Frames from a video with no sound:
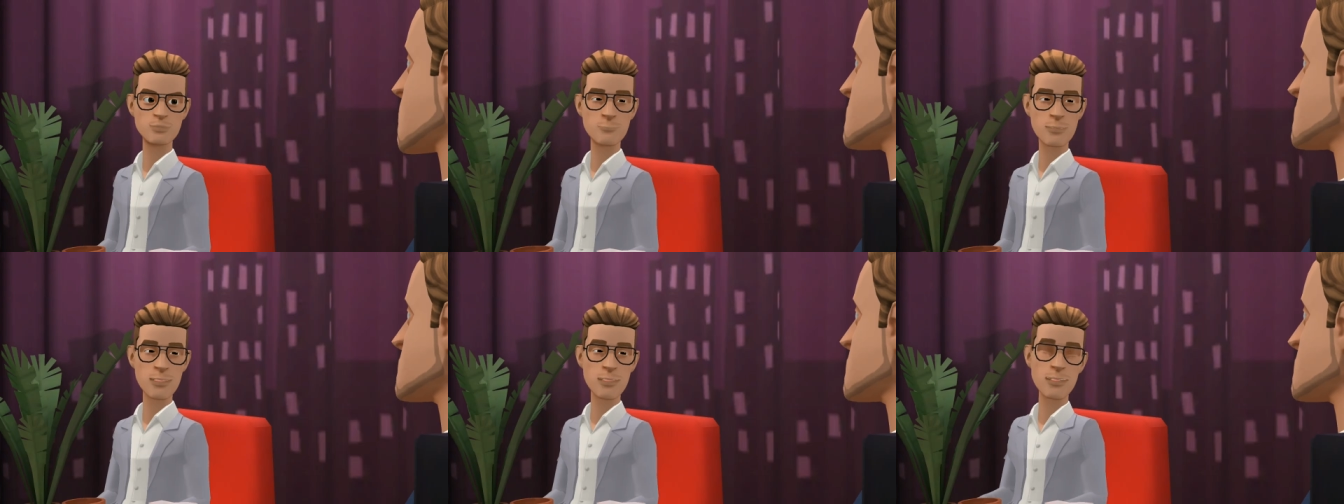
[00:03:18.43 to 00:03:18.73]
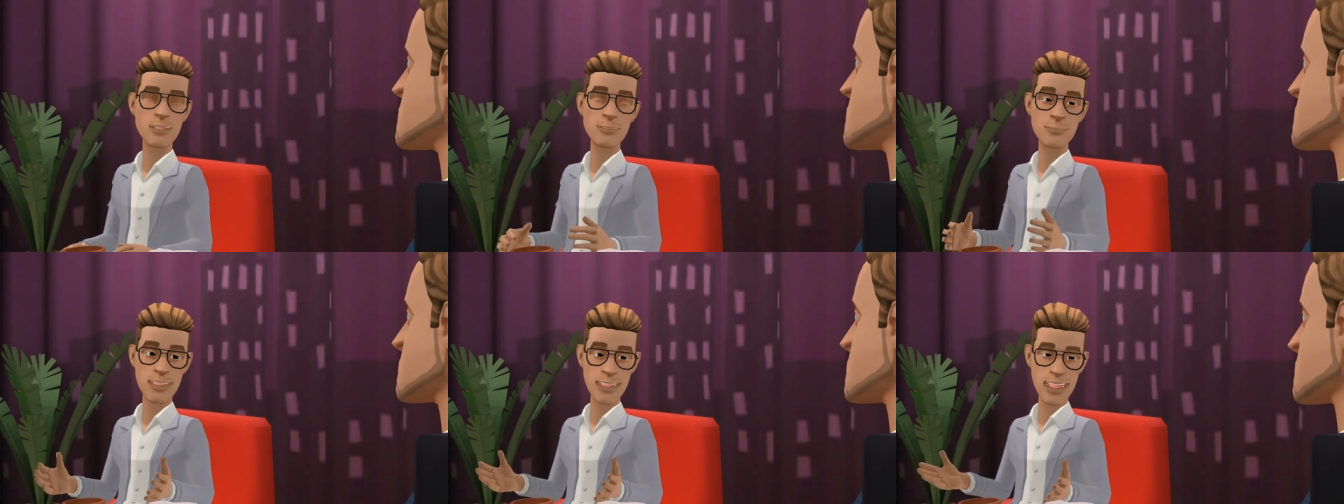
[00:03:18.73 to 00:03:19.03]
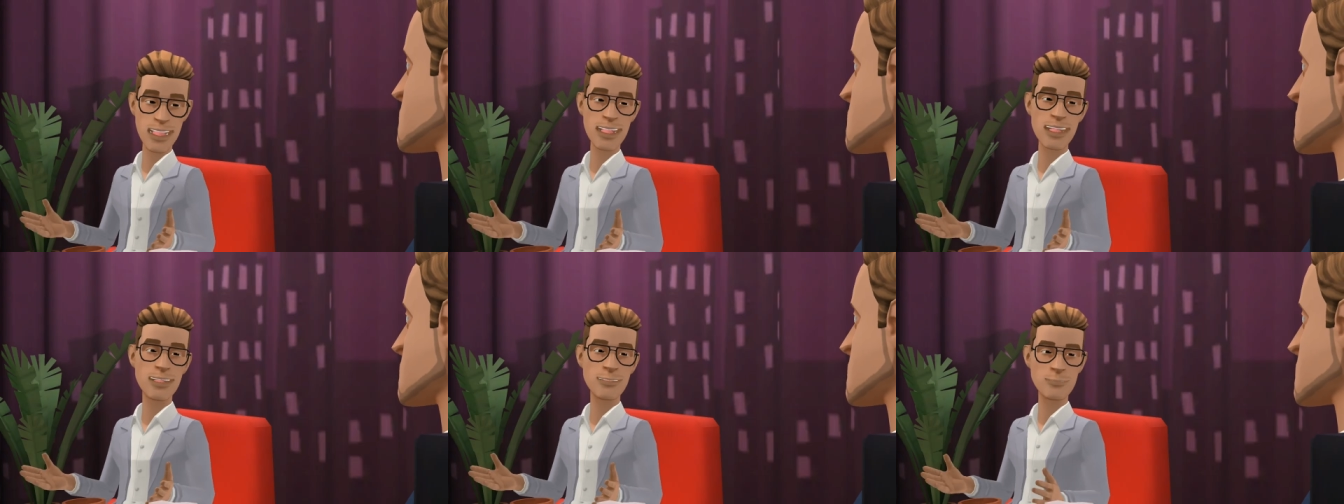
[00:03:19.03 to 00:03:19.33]
I
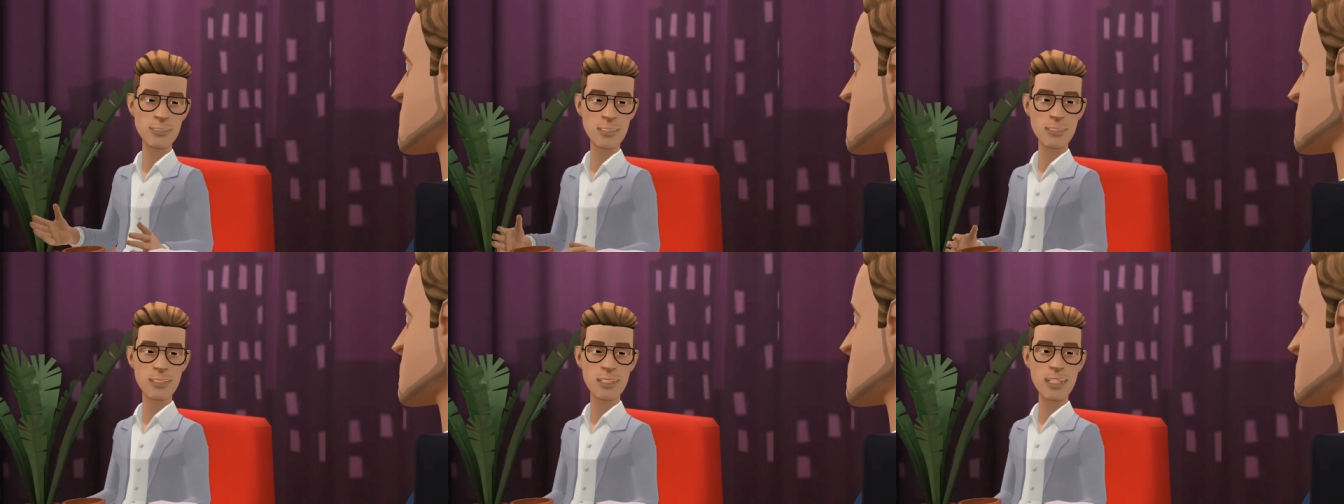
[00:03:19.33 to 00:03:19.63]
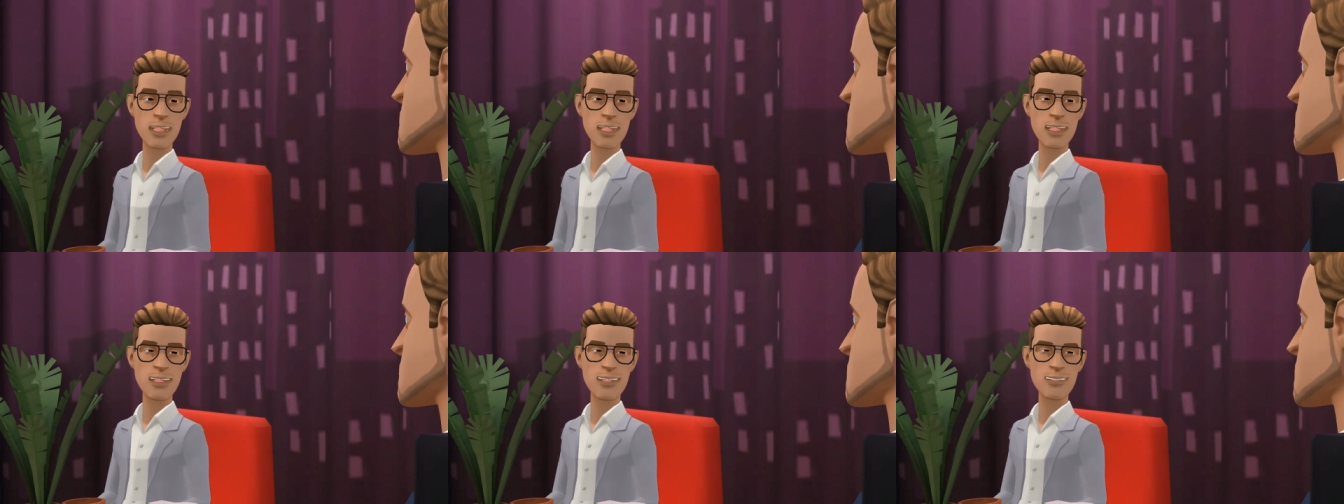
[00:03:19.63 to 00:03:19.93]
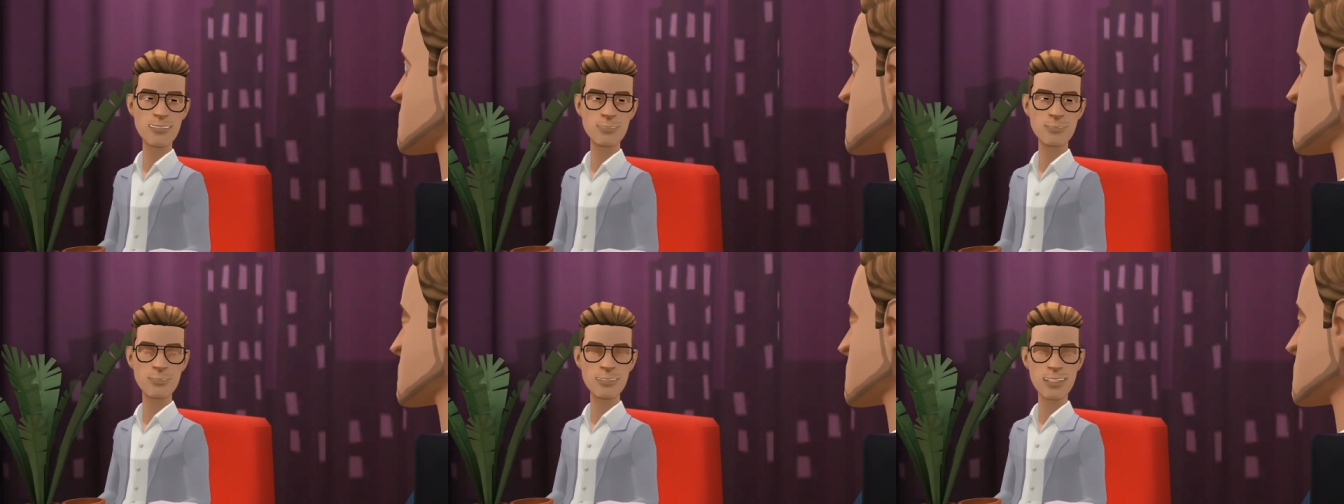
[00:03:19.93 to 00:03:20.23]
simply tell
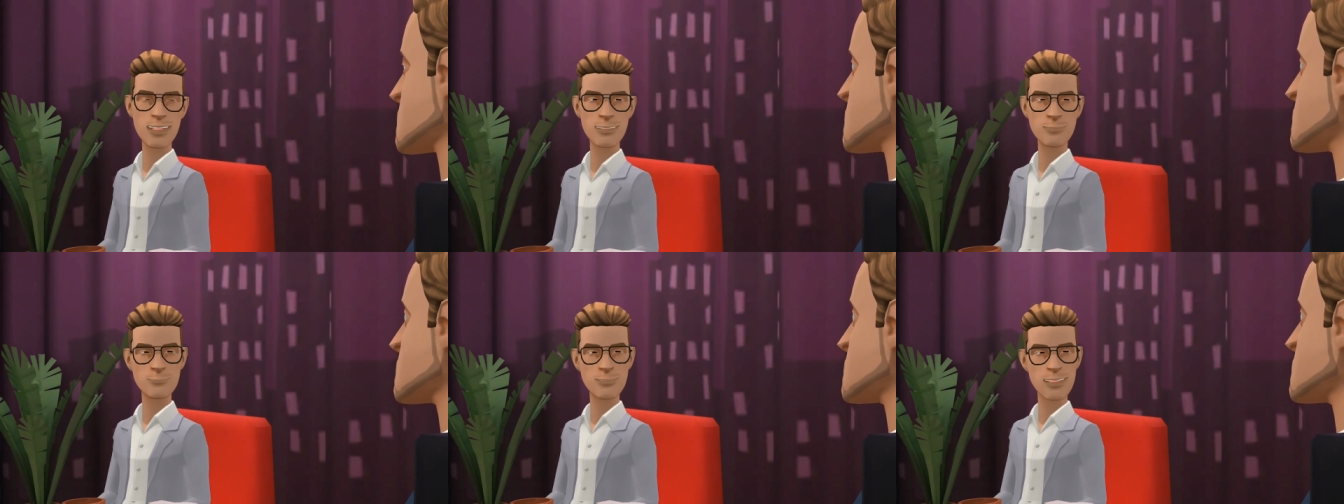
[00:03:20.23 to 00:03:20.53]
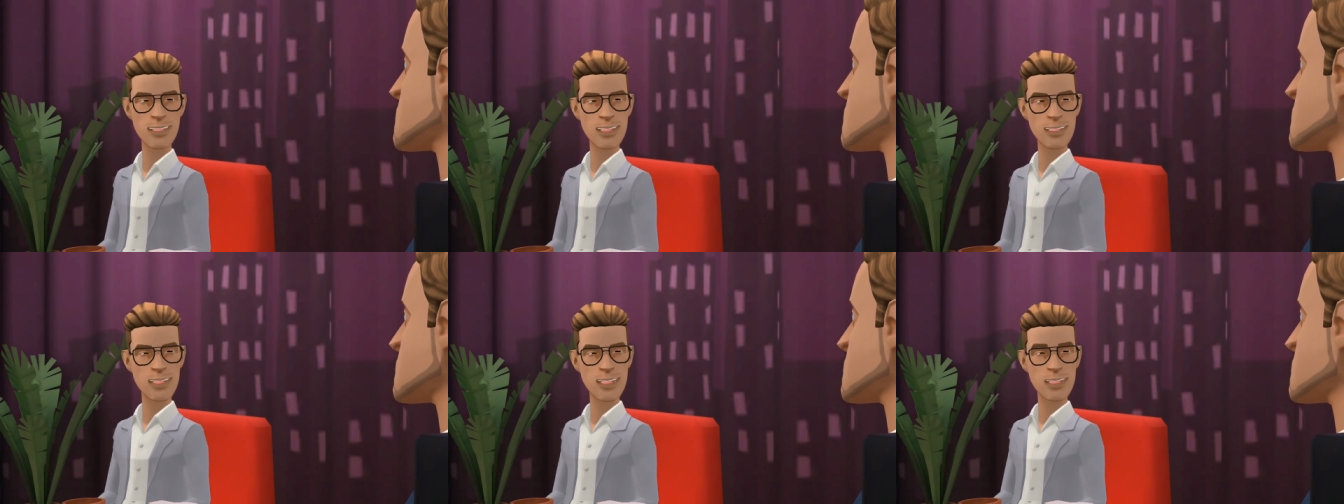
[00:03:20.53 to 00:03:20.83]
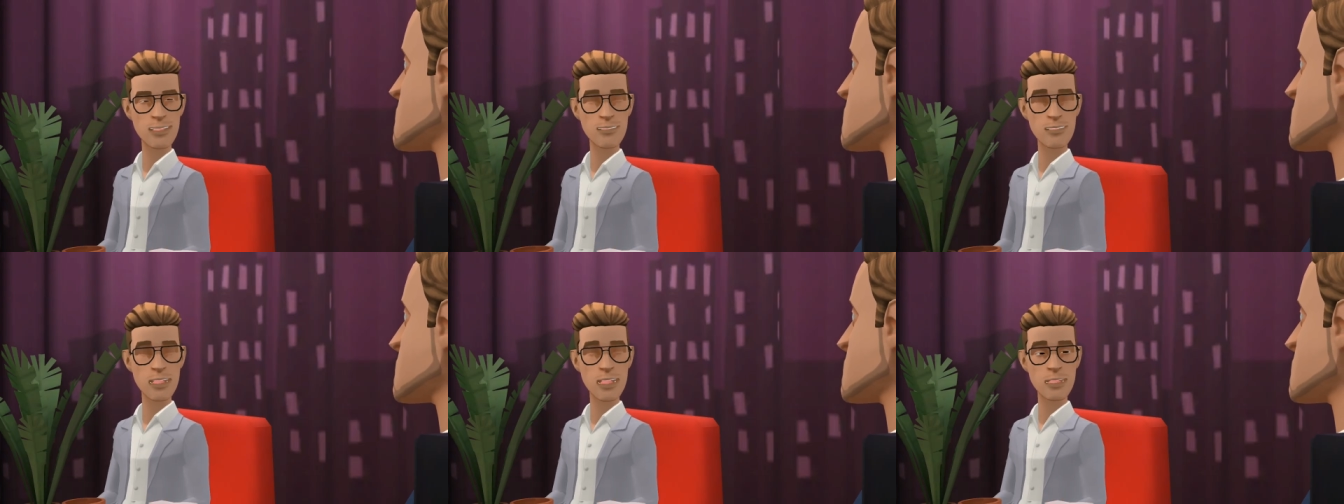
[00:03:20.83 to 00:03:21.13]
myself, I am
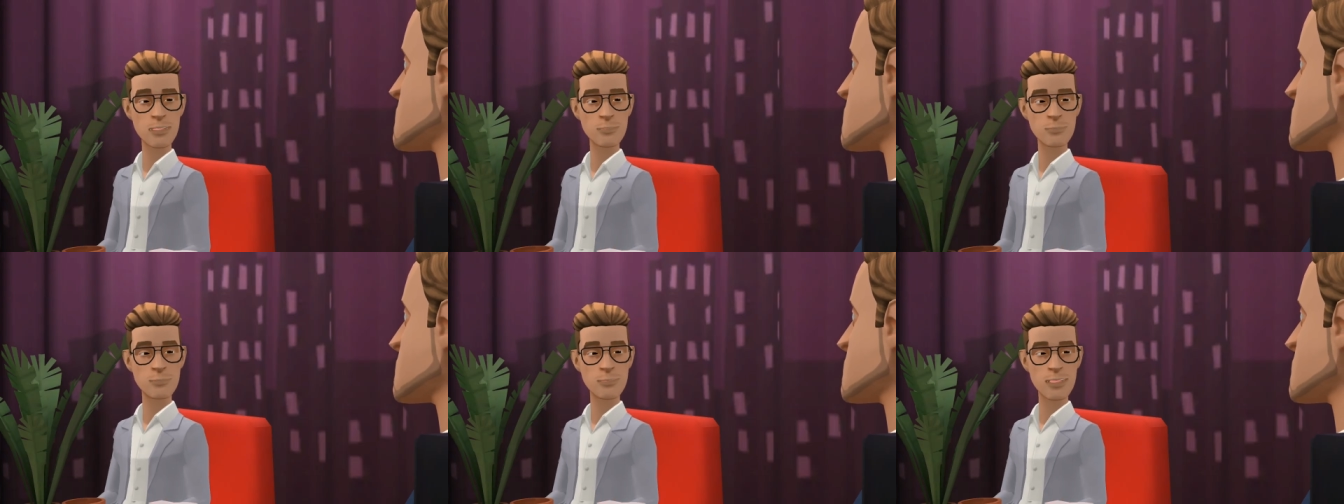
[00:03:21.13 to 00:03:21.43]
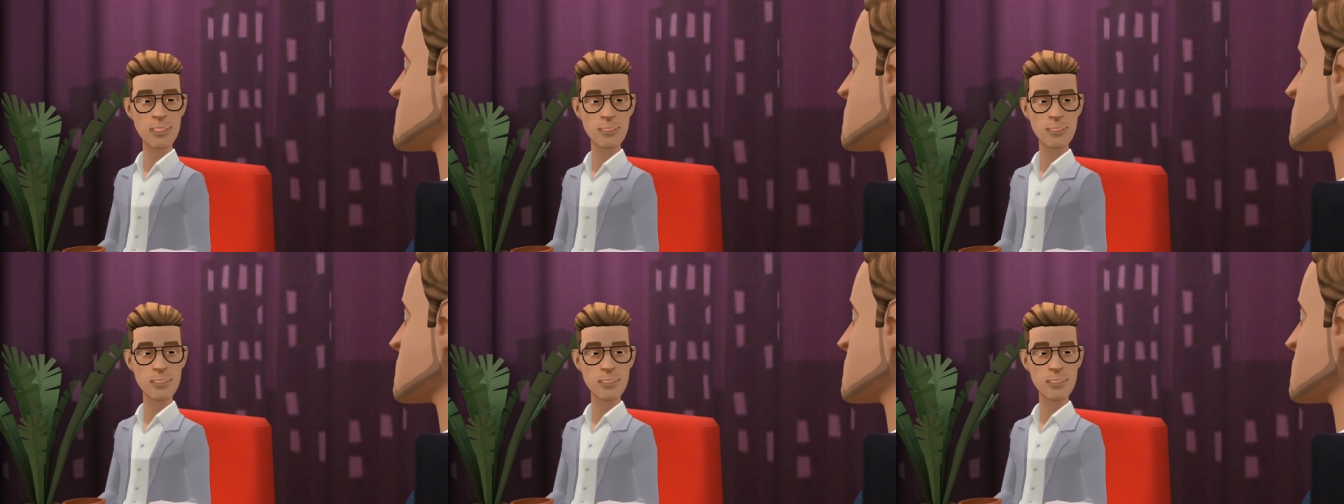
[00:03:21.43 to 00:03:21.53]
successful,